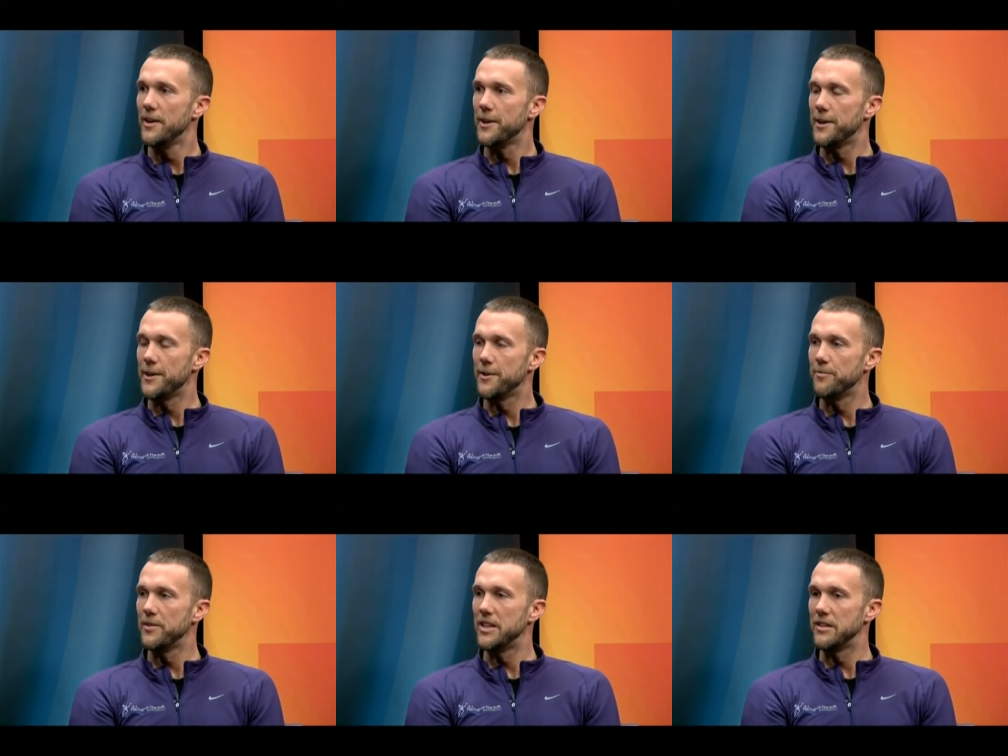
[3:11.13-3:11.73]

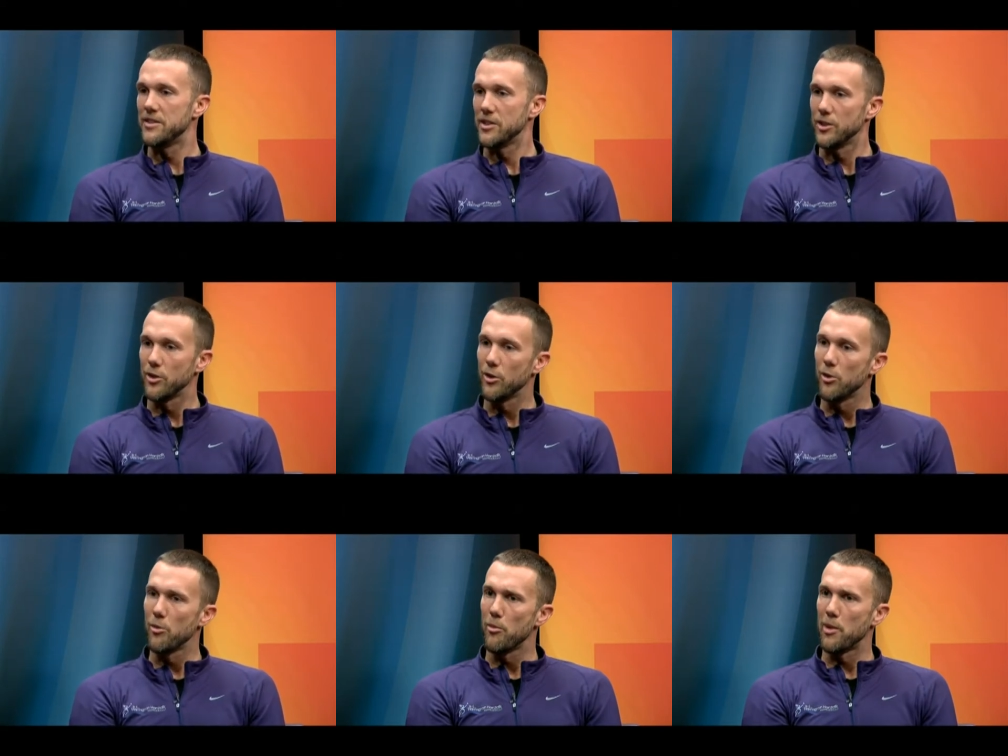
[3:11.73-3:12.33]
Um,
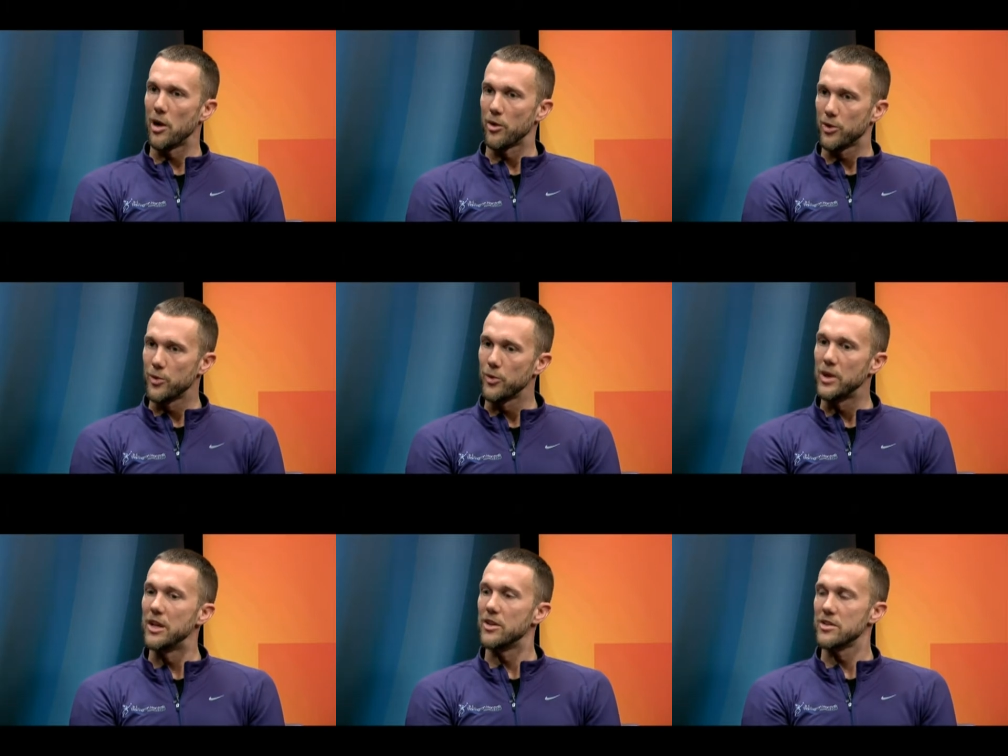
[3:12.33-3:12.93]
until about
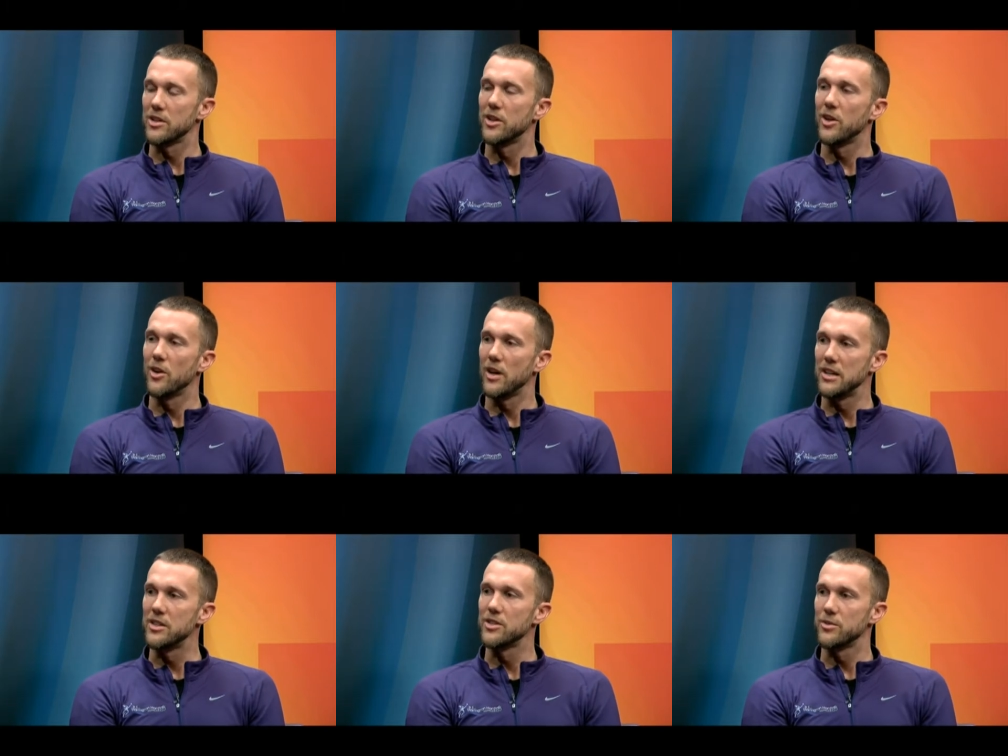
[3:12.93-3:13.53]
three years ago,
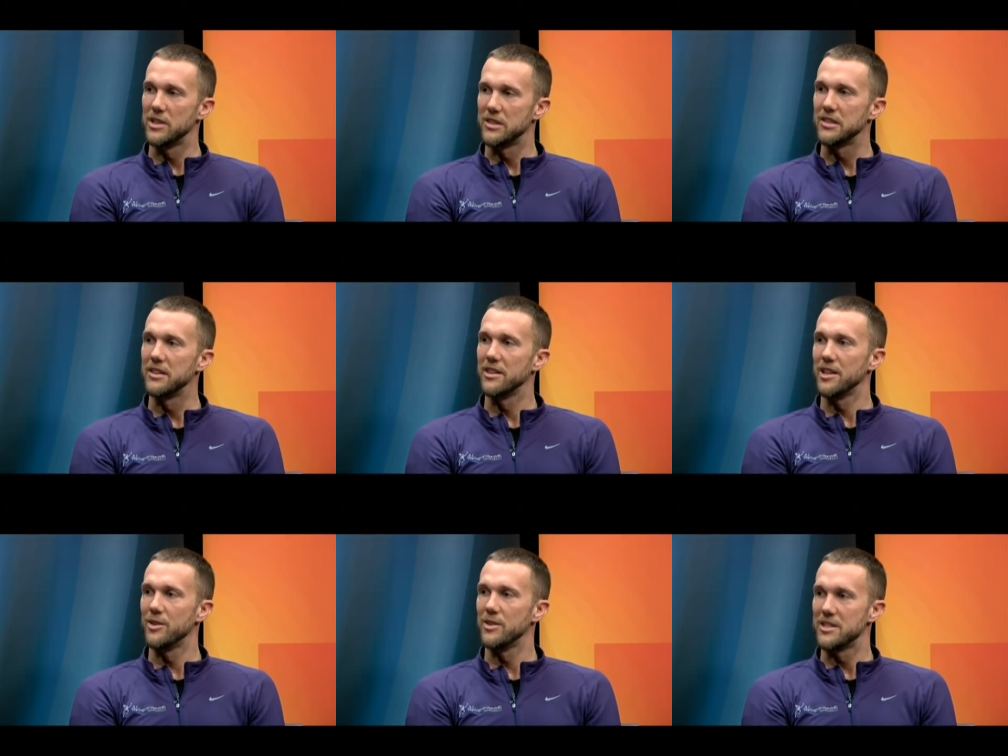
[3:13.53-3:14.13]
I just
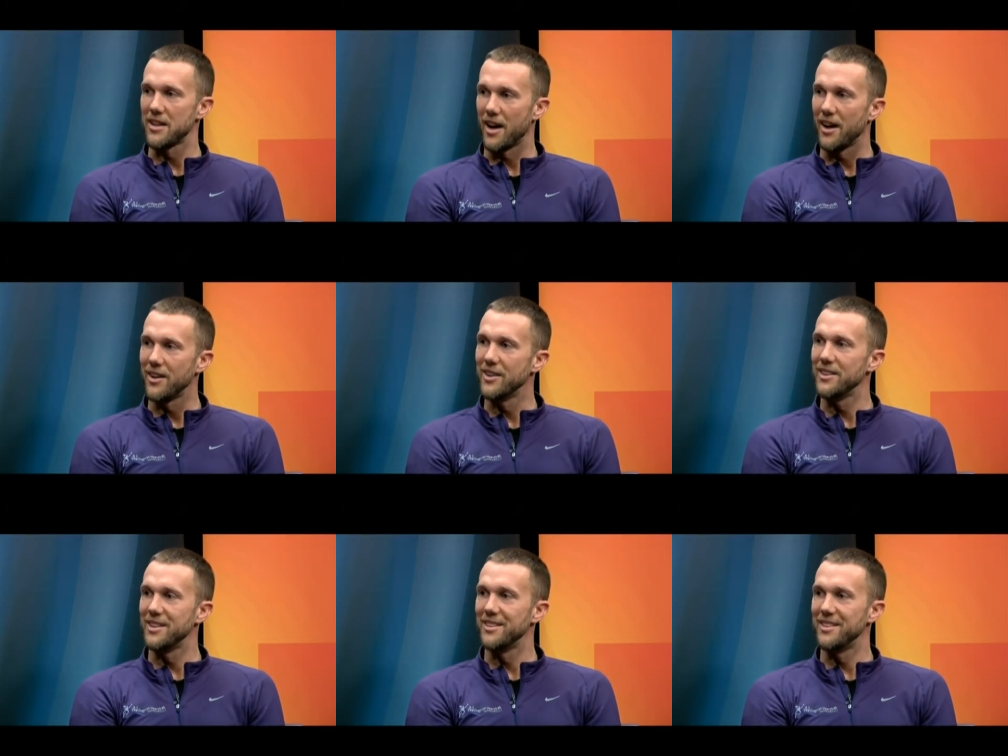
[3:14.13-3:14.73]
recently
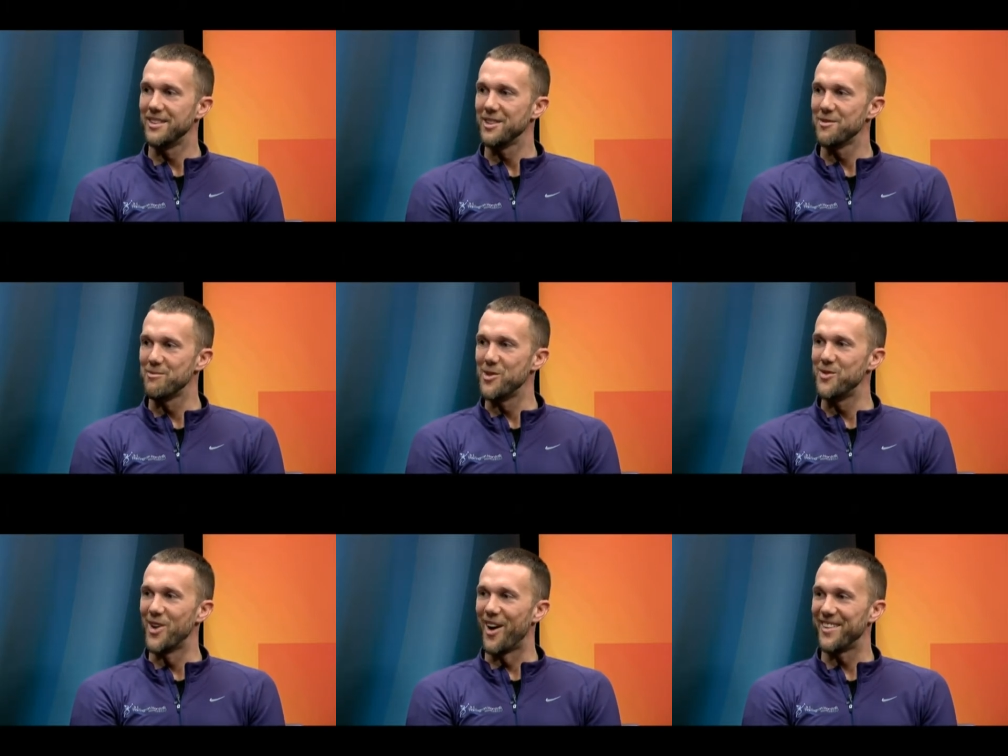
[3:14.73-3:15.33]
retired and
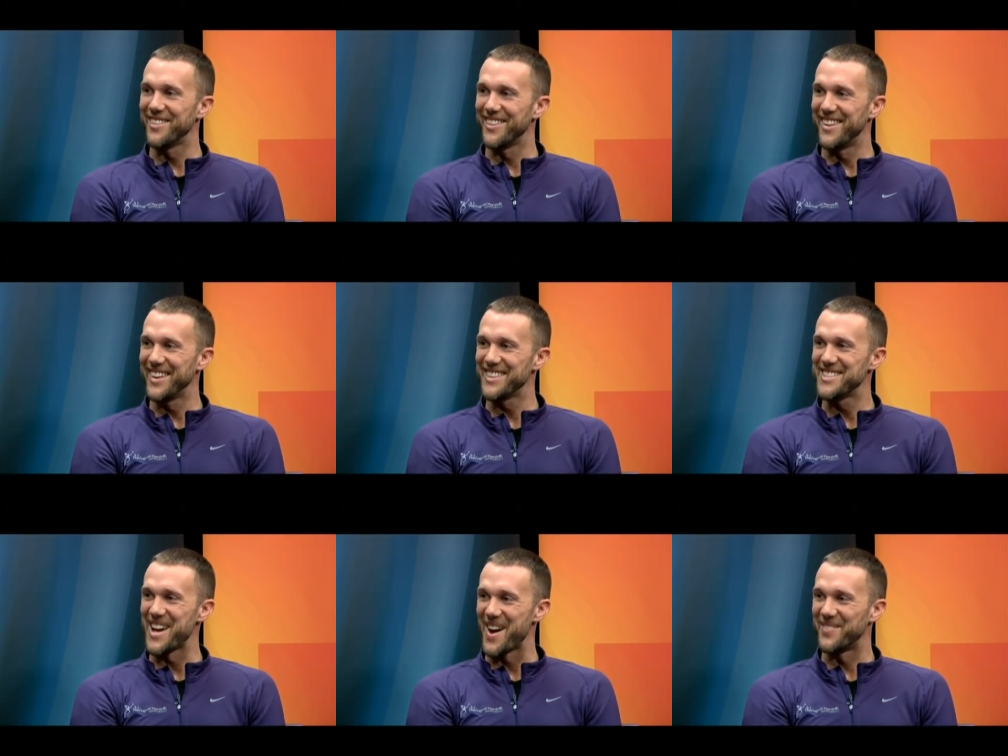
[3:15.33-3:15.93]
moved on to the
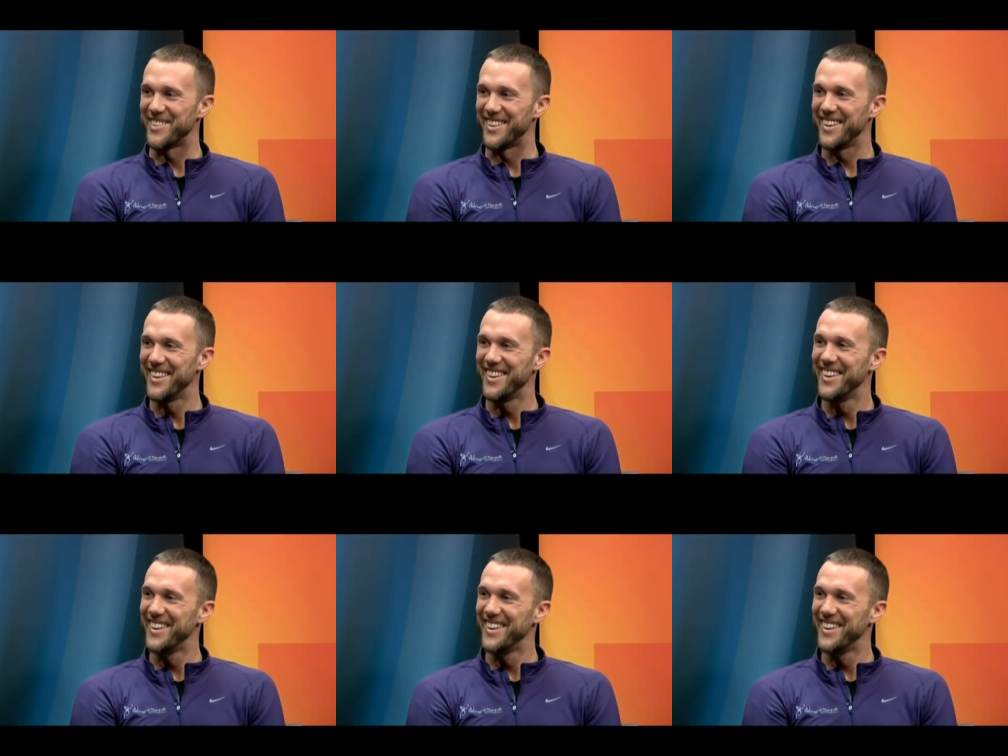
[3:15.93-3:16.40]
next chapter.